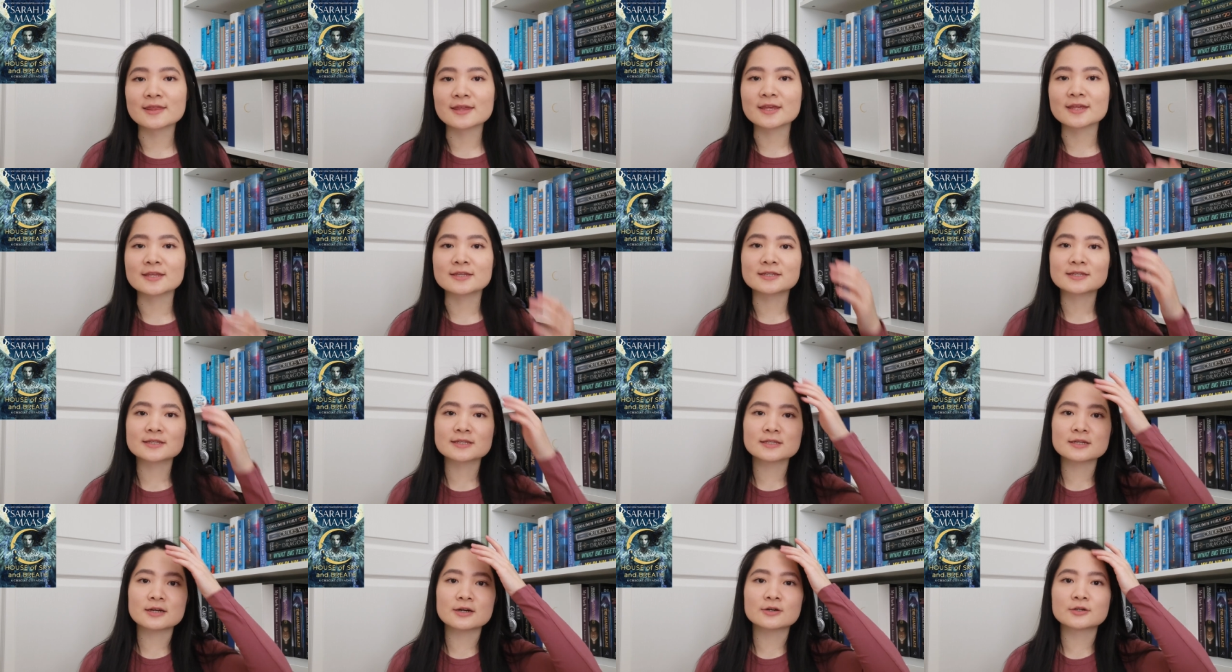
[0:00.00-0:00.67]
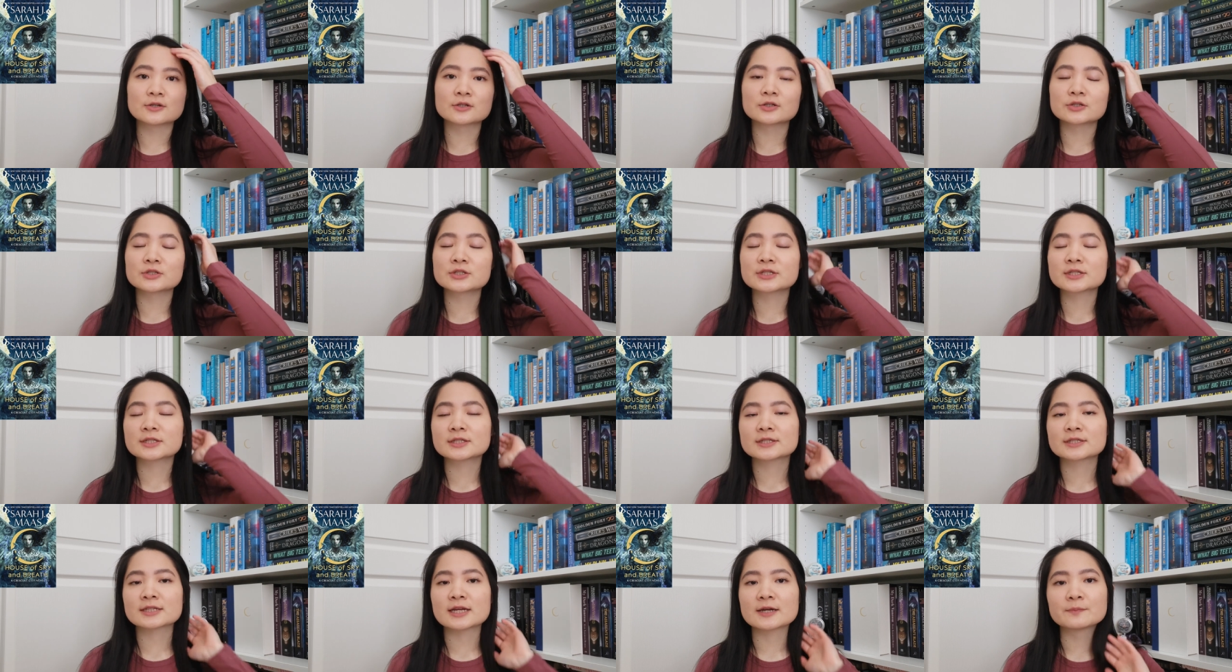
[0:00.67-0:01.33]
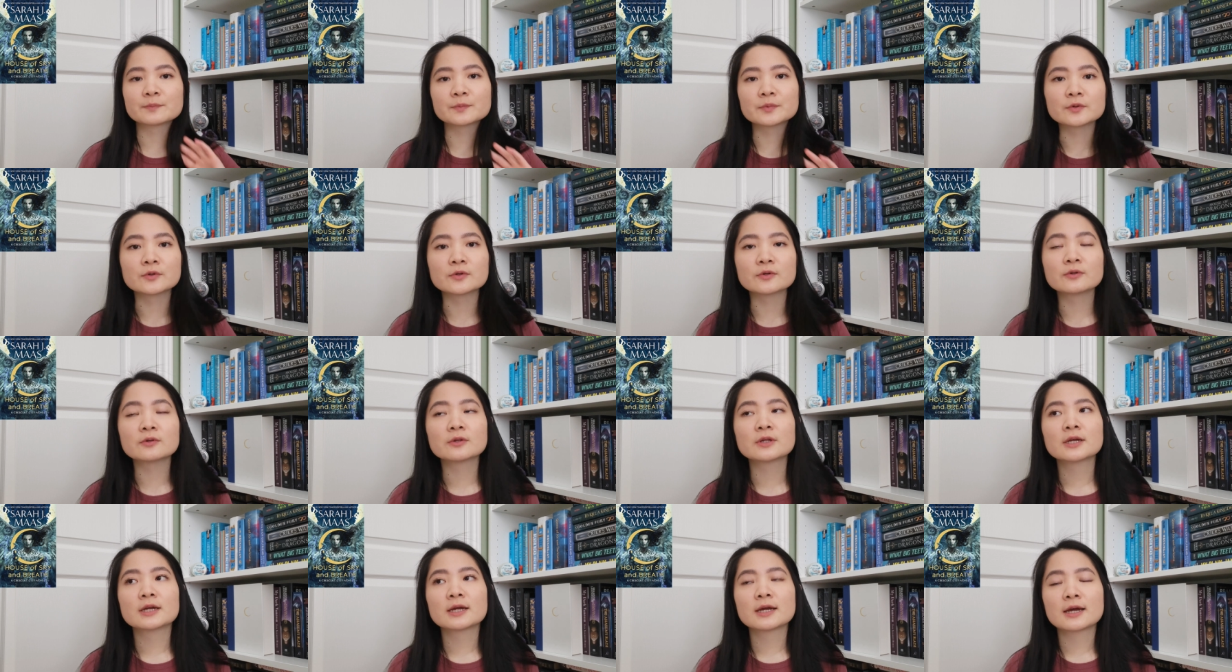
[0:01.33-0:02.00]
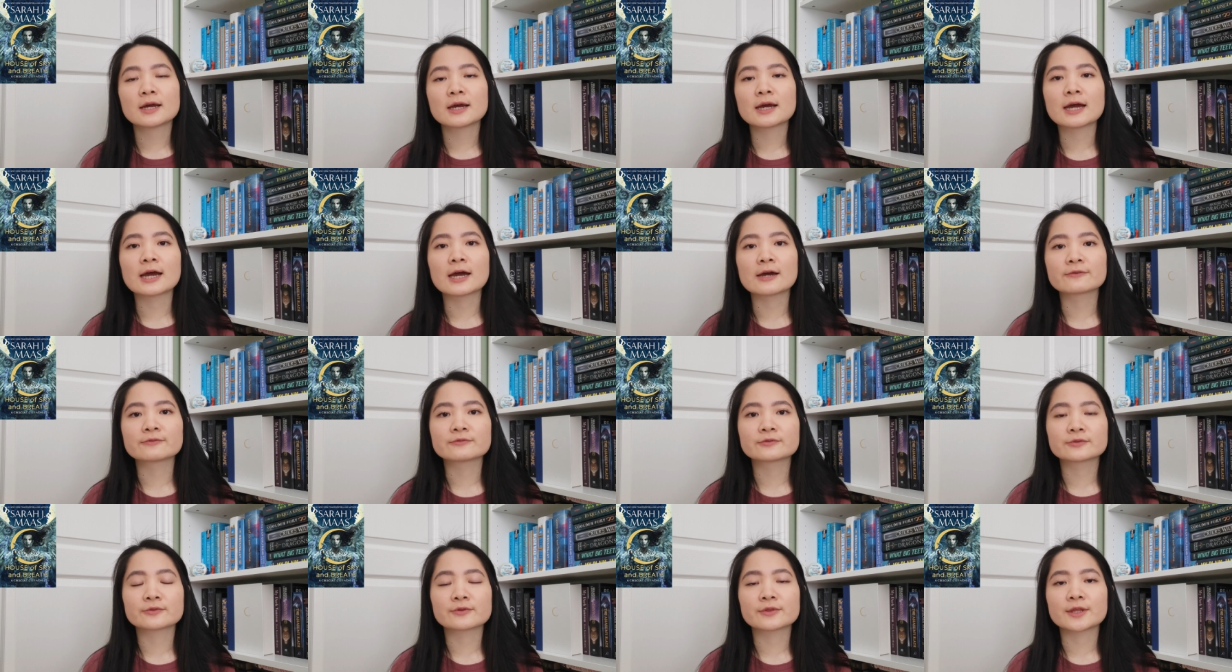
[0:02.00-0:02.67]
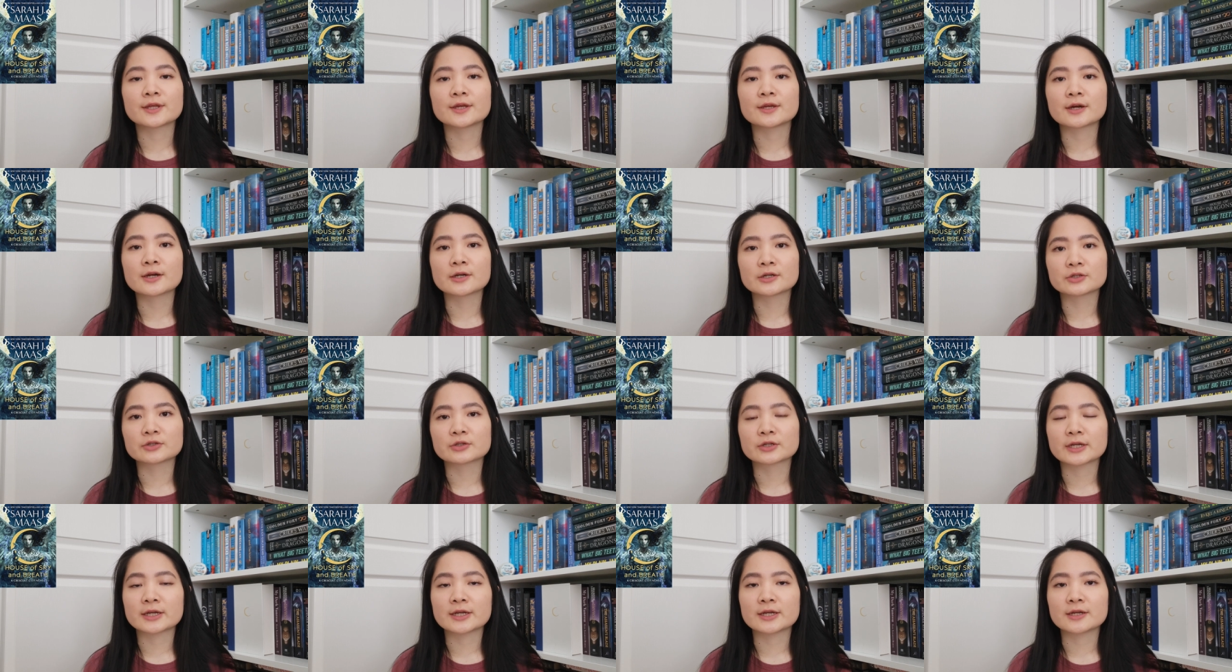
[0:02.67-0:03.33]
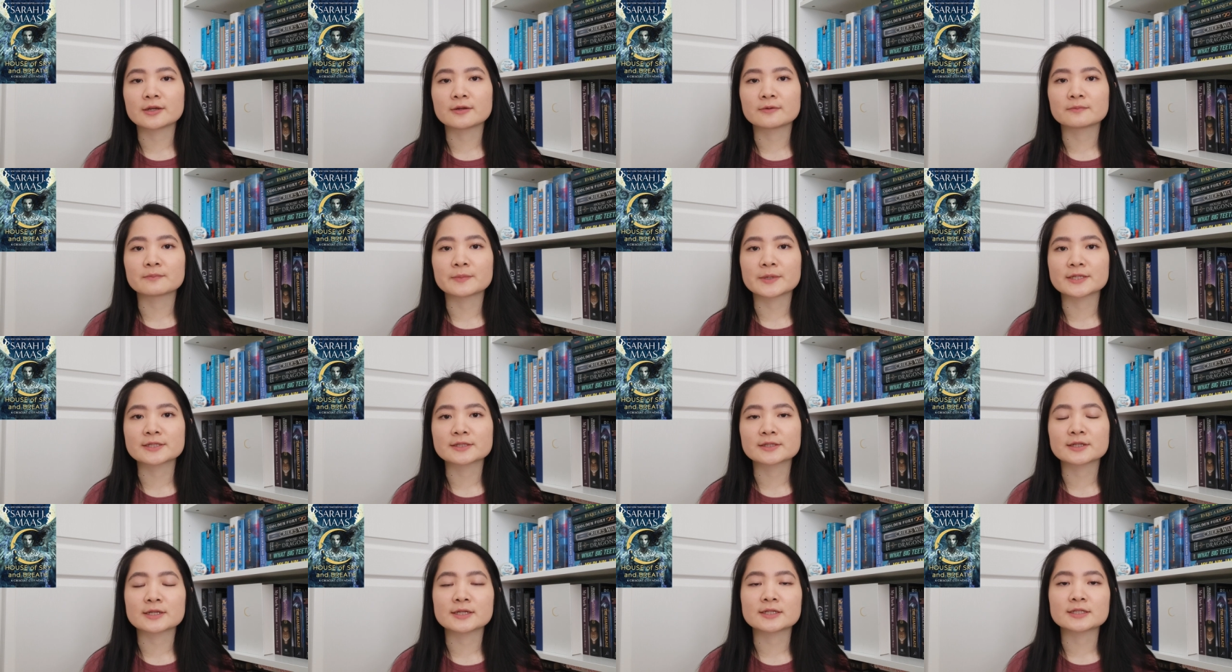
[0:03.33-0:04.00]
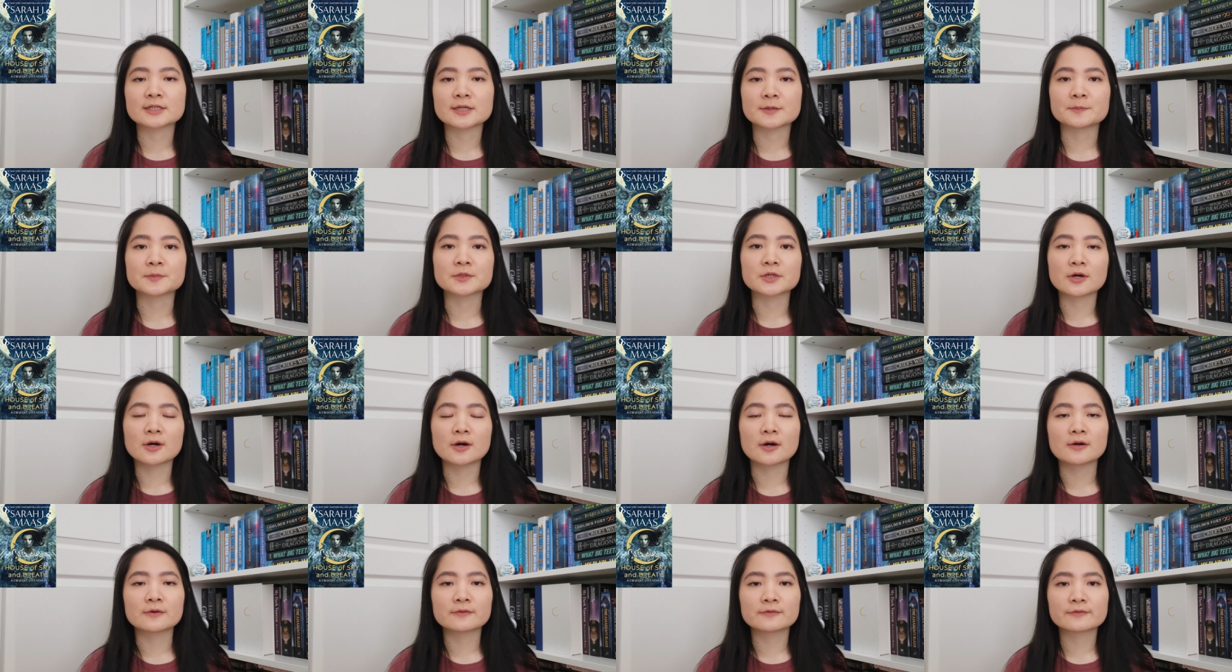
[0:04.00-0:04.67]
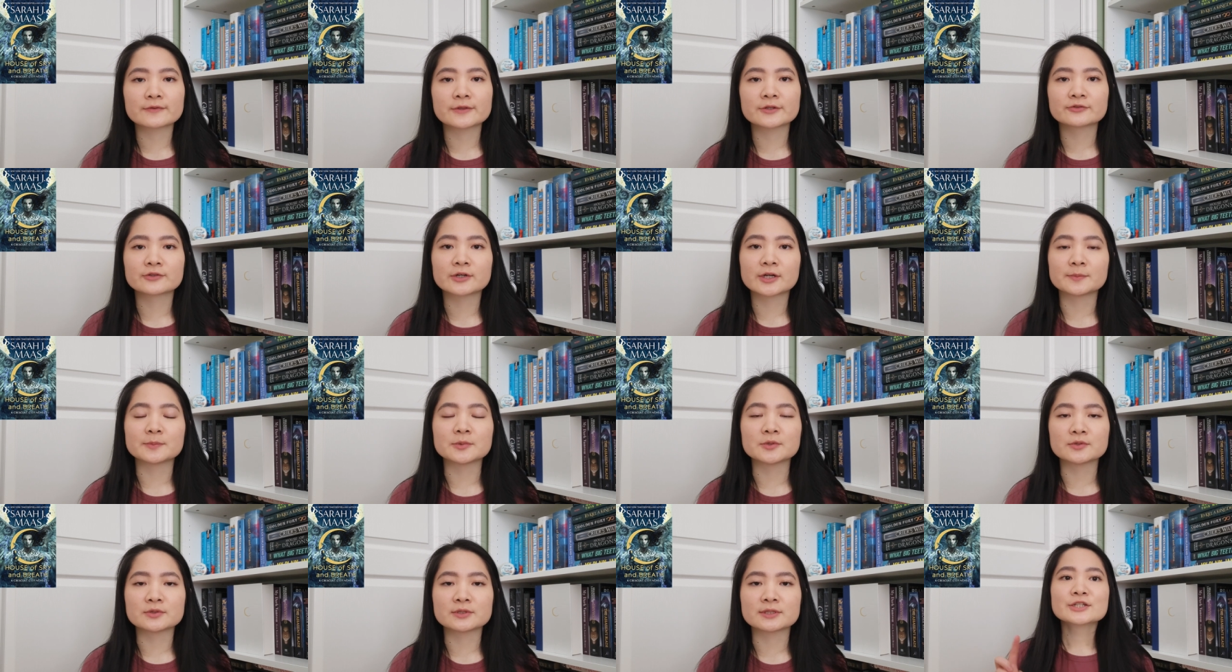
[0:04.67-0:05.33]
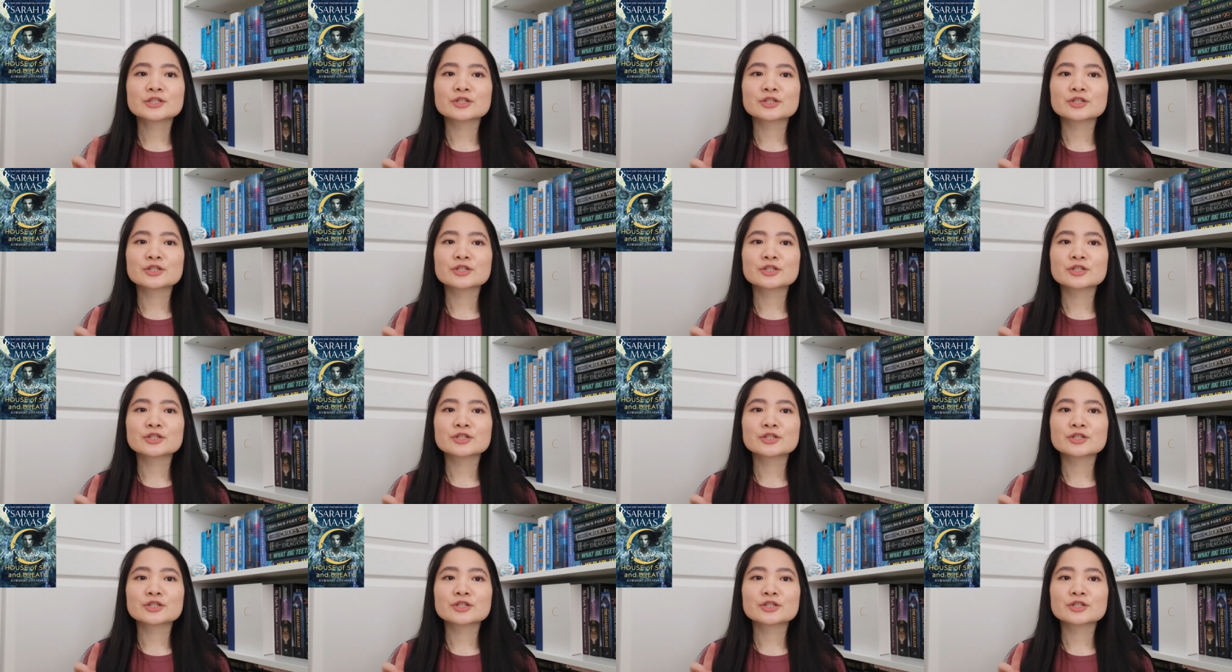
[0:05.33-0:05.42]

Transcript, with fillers: this Urd's Temple after the Underking basically tipped off the rebels.